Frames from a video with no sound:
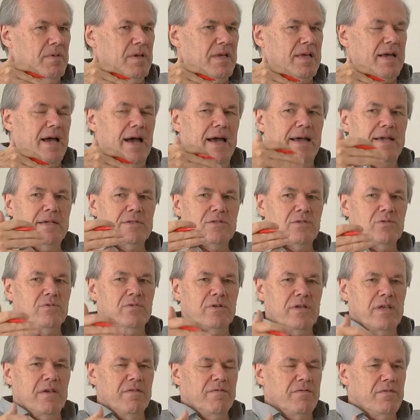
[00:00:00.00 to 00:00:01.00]
guys who
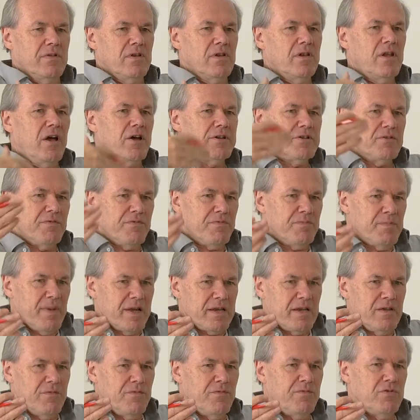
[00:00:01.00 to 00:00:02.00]
give a lot of
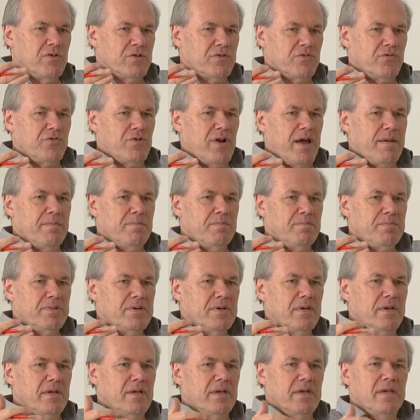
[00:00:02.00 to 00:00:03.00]
money for Trump.
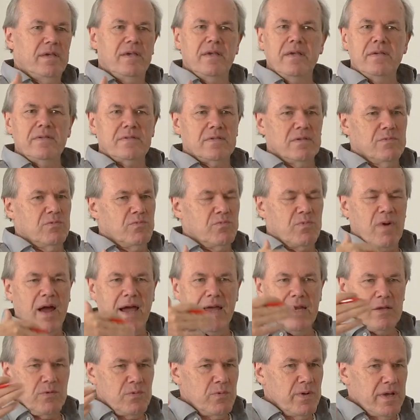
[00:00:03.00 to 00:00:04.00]
He's a
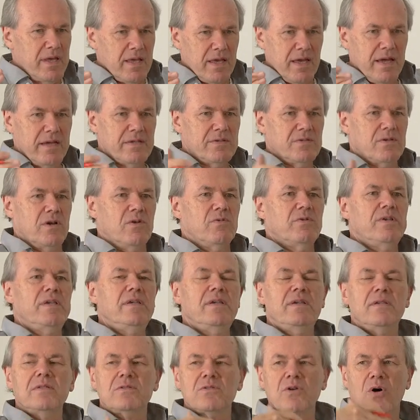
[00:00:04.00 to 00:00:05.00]
right winger, so
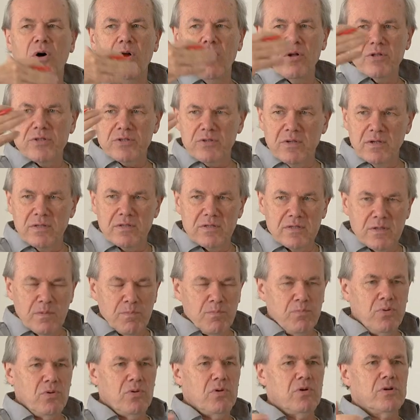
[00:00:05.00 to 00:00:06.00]
he is also in
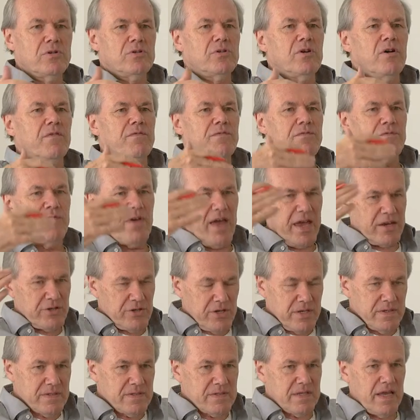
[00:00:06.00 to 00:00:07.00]
support of
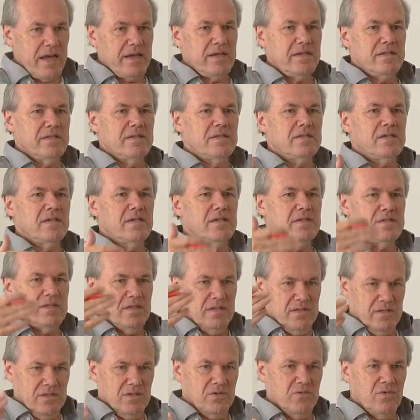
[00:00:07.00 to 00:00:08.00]
fascist tendencies
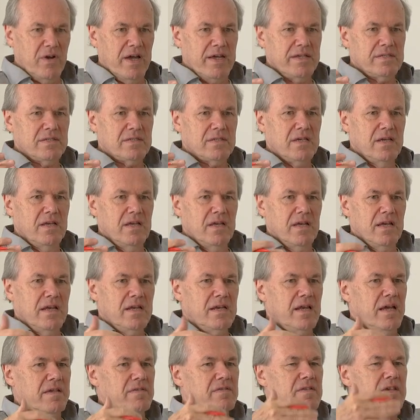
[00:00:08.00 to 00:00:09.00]
in the US.
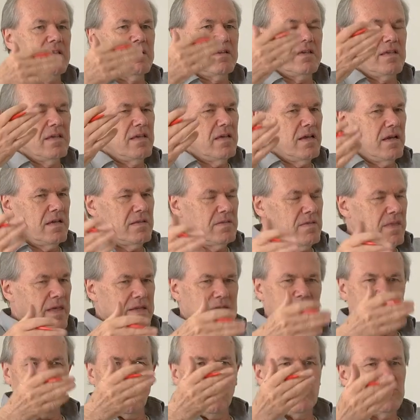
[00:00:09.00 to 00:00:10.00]
And I think
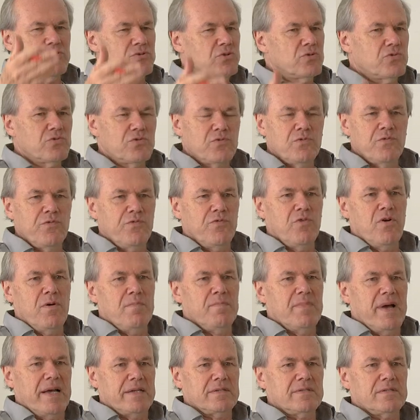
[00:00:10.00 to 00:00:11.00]
that's also true for
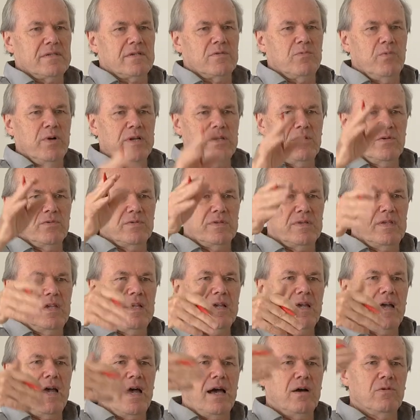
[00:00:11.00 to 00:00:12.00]
Musk. When you
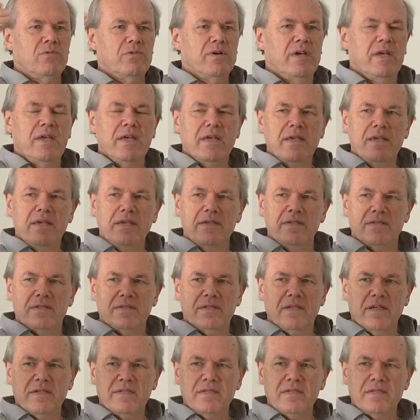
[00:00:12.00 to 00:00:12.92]
think how he is